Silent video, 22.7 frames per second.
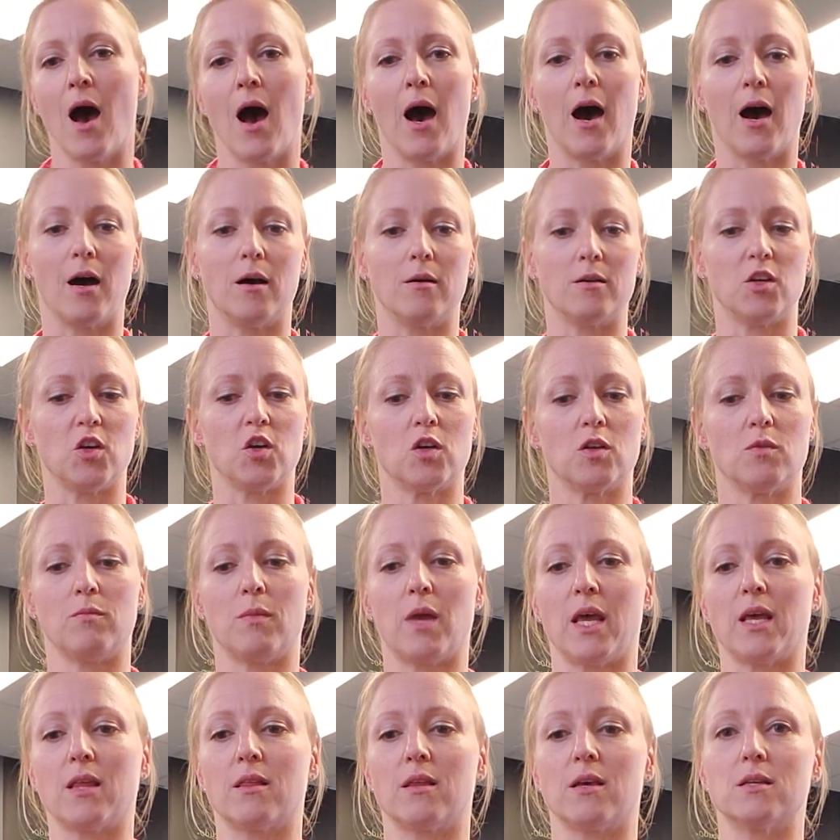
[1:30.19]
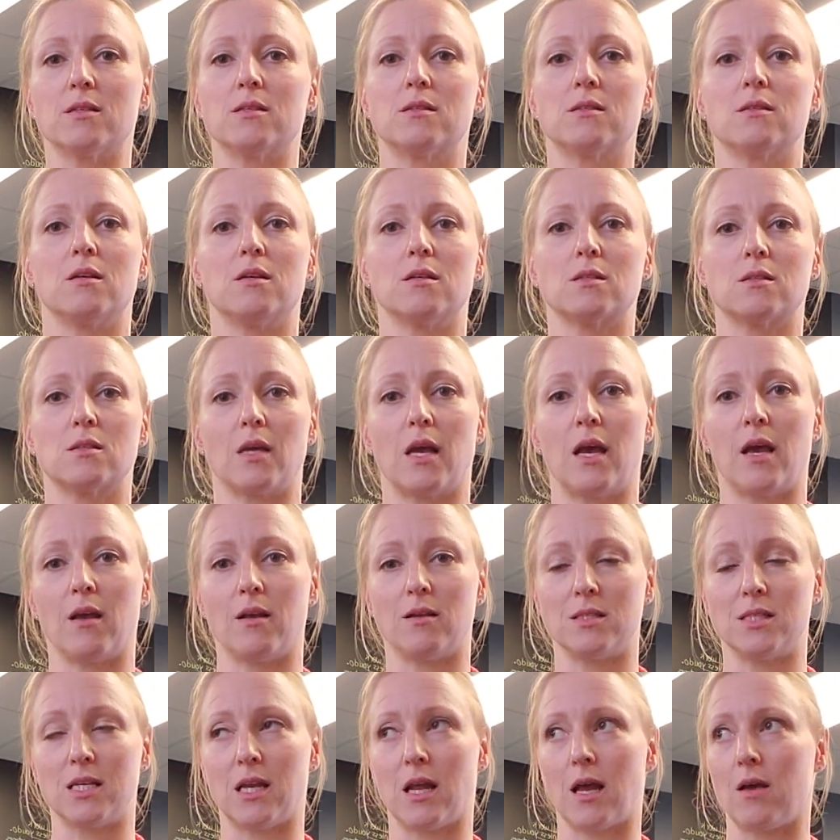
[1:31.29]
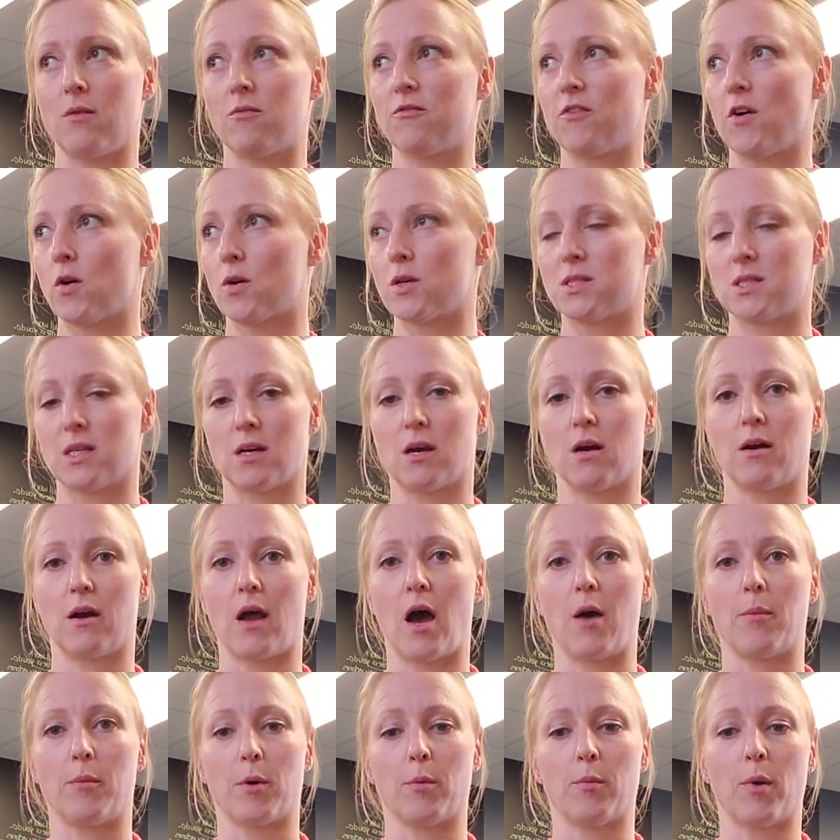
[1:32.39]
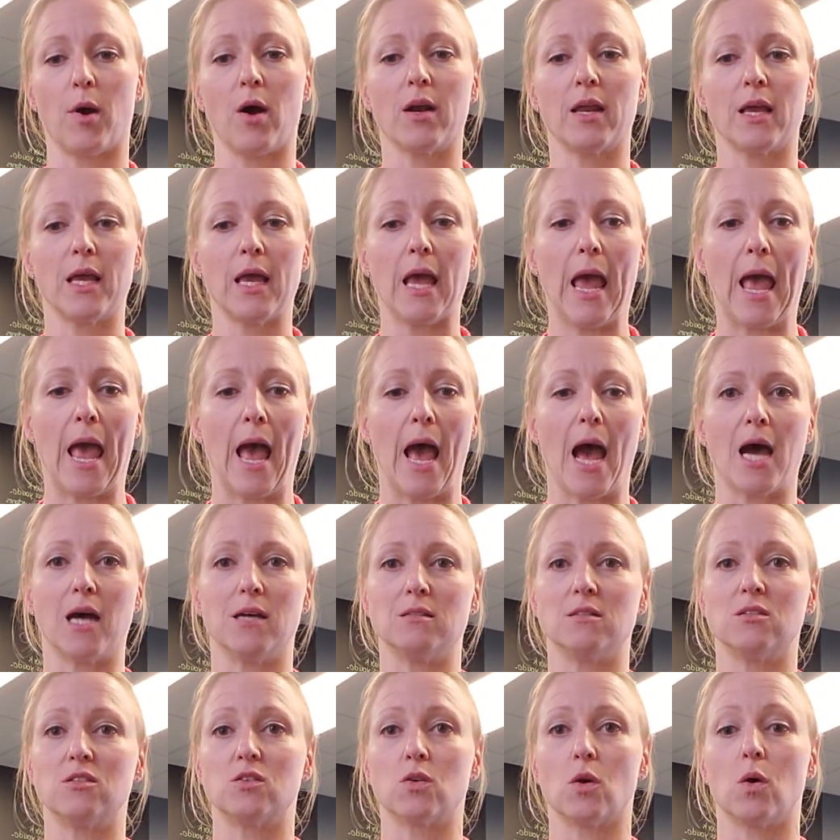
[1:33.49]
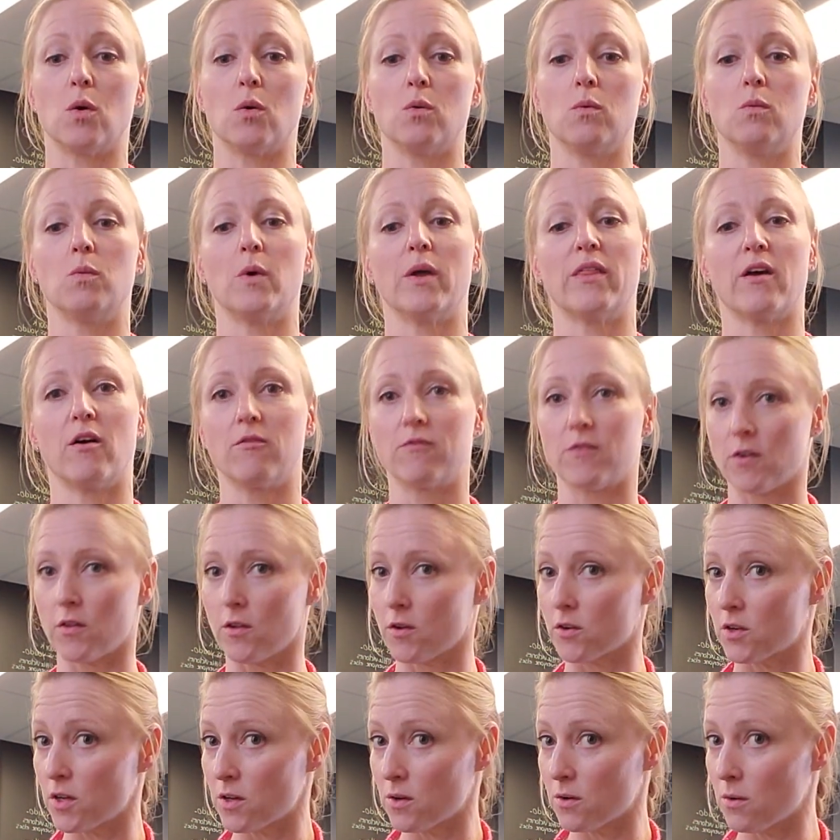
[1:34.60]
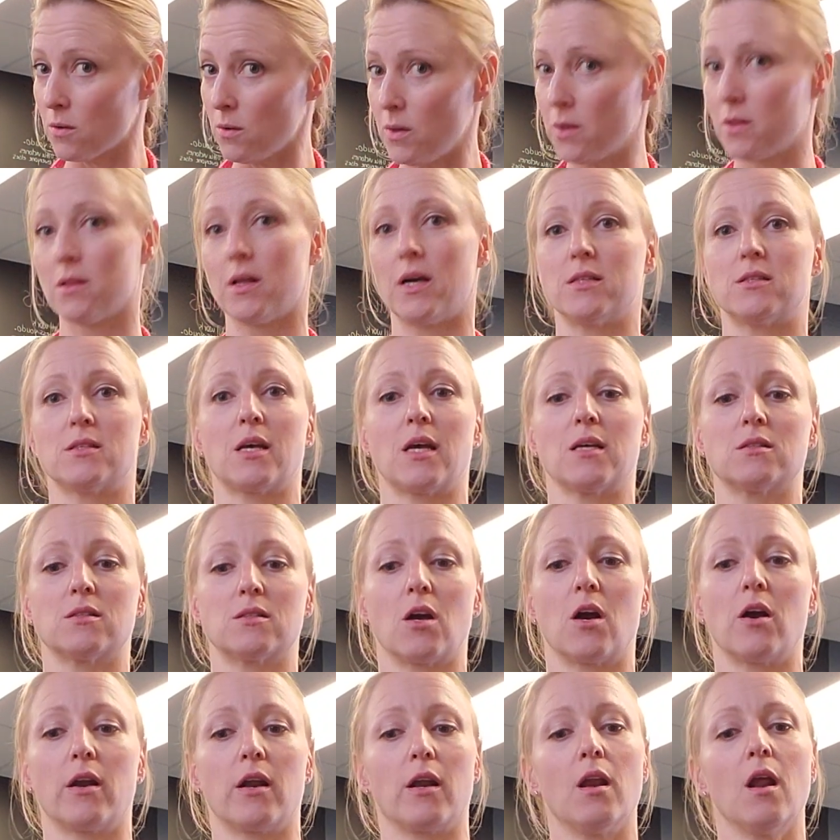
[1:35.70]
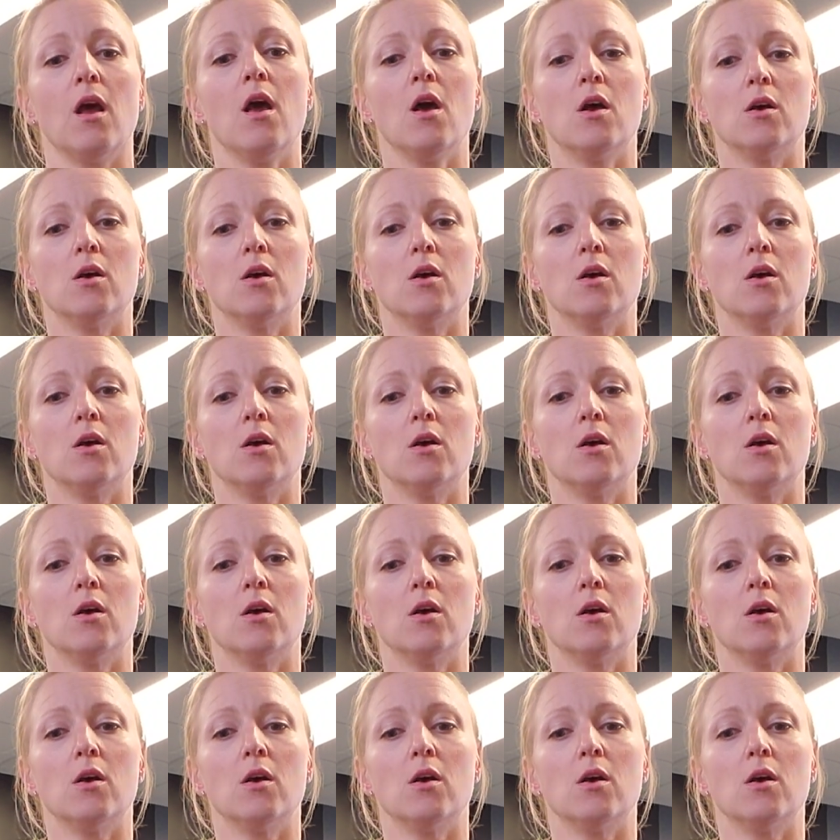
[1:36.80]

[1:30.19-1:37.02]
You can make this day, today focusing on upper body. And so without further ado, let's get started.